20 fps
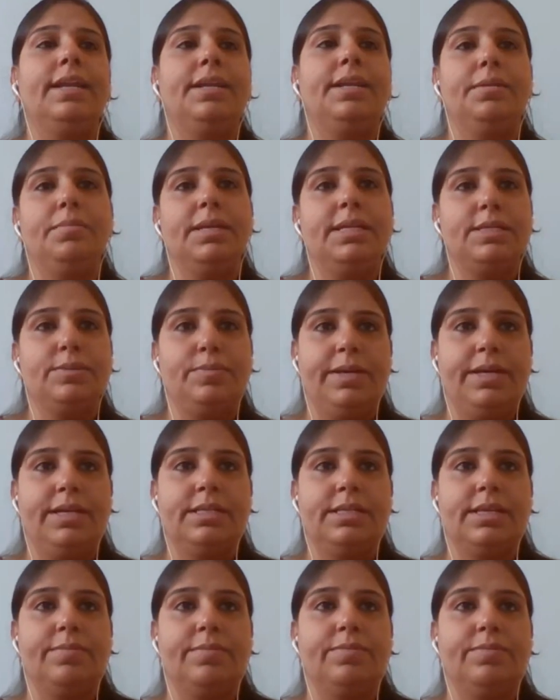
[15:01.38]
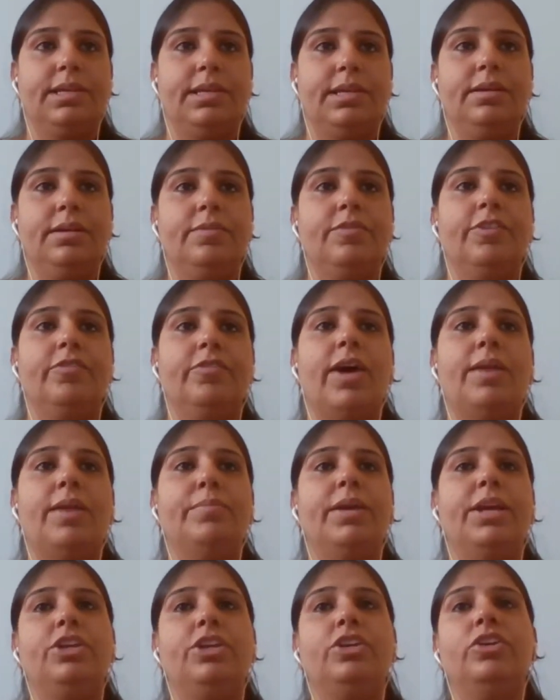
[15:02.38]
let me speak something.
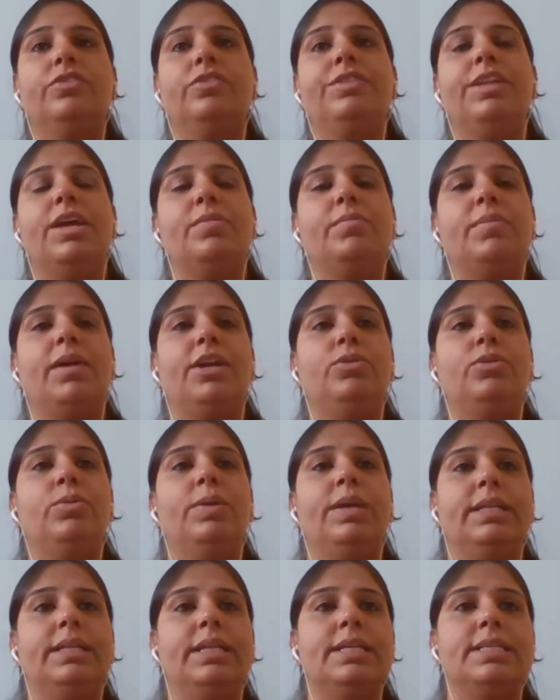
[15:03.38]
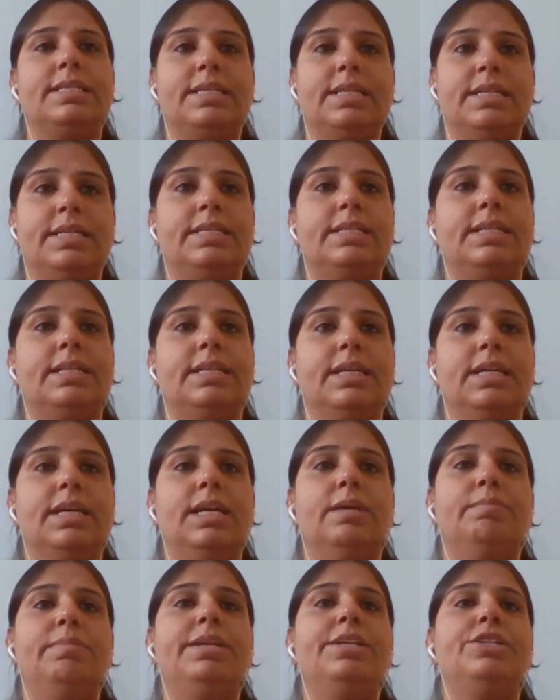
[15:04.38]
Vivan, many of them are doing the CET.
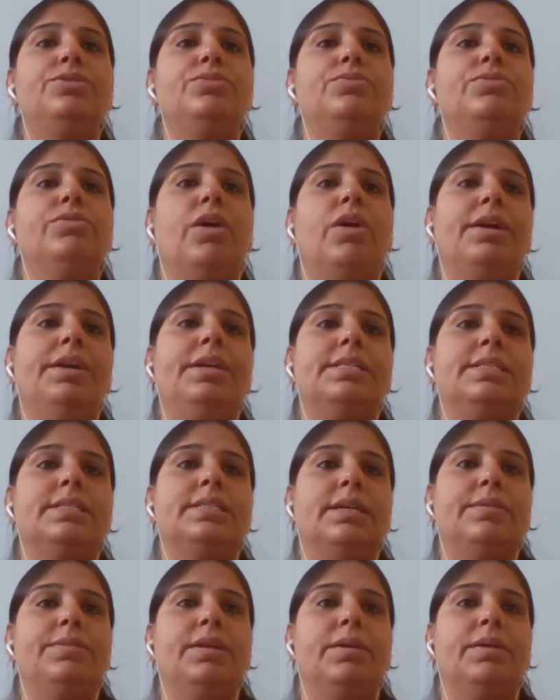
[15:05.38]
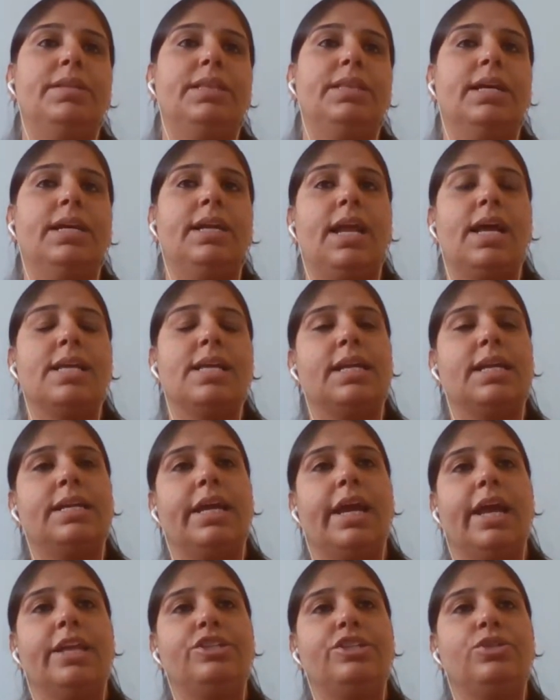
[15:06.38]
Please do not disturb them in the class.
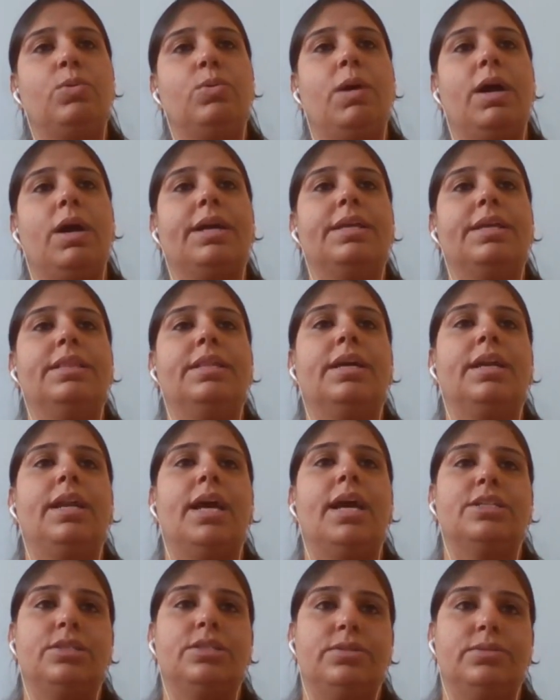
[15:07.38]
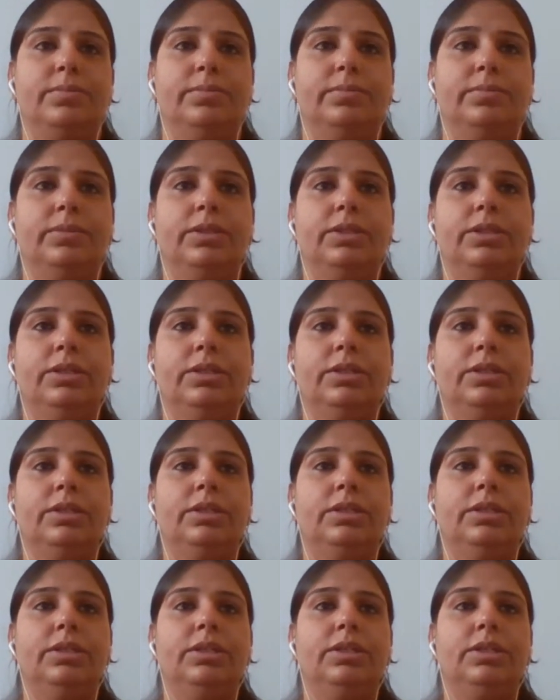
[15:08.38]
Attach your work in the classroom.
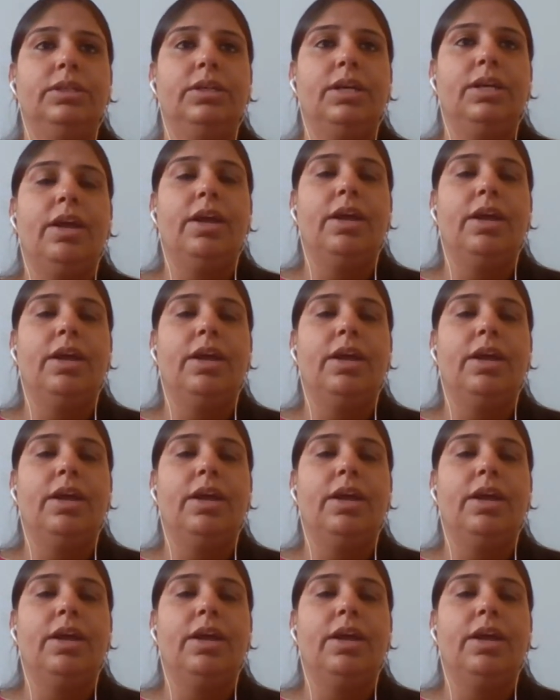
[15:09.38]
Ma'am.